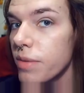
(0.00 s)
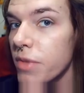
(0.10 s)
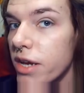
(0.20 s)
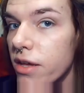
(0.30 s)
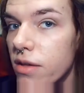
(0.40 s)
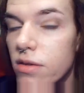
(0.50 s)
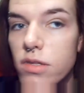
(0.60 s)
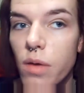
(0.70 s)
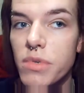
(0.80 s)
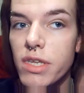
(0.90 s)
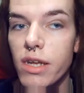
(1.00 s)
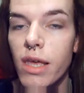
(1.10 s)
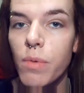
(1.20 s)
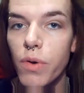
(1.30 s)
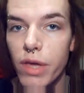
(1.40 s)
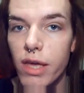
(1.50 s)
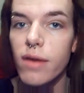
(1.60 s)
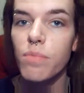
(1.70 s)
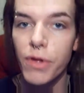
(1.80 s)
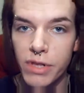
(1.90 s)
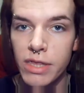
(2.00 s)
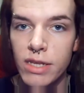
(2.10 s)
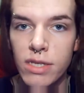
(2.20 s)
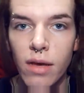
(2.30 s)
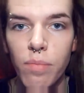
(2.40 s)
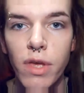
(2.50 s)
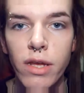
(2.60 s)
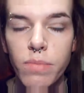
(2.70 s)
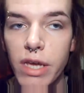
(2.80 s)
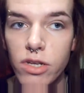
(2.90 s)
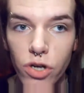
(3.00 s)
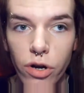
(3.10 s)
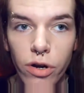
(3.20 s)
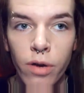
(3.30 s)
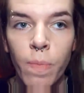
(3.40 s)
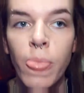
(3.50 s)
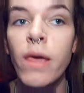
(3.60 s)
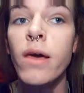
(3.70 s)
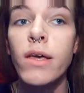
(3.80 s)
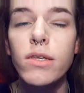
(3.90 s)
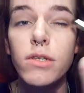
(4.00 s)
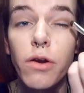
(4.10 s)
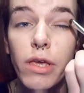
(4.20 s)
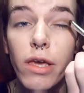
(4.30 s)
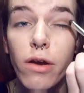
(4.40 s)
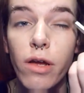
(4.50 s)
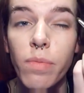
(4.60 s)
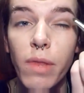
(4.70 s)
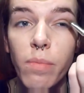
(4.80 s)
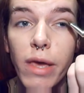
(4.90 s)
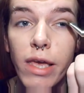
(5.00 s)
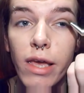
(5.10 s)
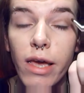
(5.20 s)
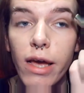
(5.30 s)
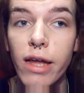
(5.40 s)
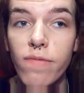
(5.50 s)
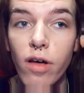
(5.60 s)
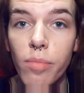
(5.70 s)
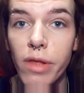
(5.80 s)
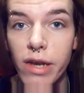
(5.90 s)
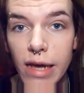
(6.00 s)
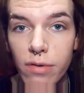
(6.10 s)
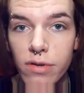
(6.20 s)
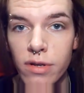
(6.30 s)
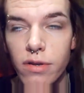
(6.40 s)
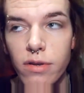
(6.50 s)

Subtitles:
that I'm getting? So I'm just going to keep going in, building this up, make it darker, starting here, and then making it kind of all blend out.